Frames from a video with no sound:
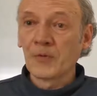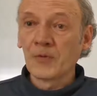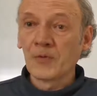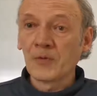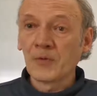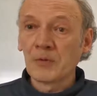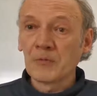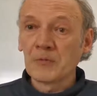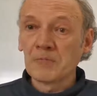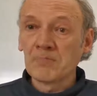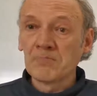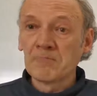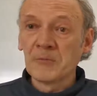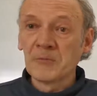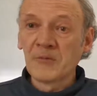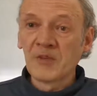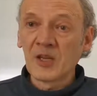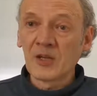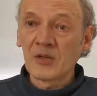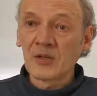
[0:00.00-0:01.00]
So
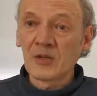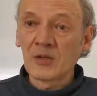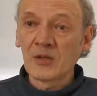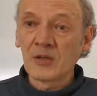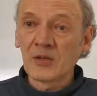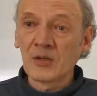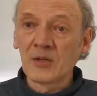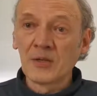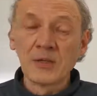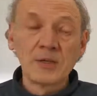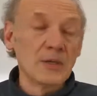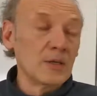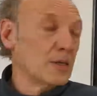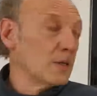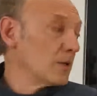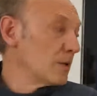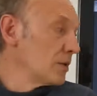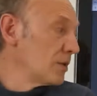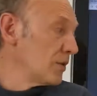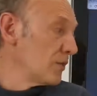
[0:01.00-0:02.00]
this actually
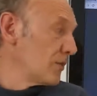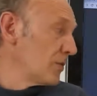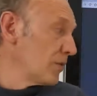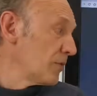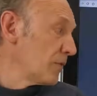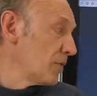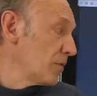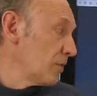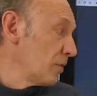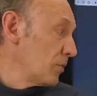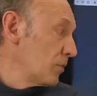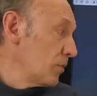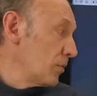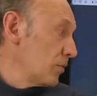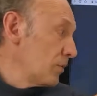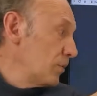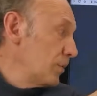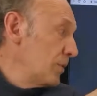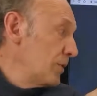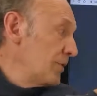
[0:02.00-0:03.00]
gives us a
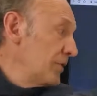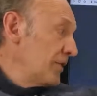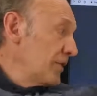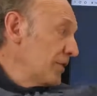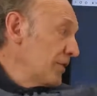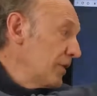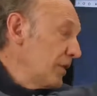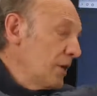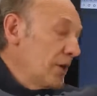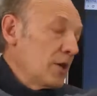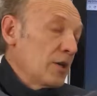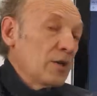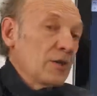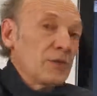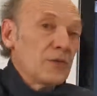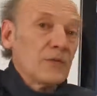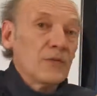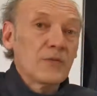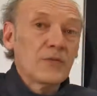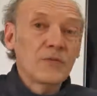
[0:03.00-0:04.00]
good business
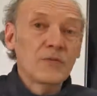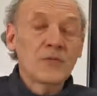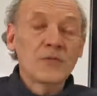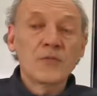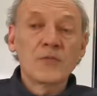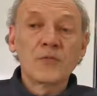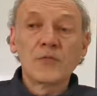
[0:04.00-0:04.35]
case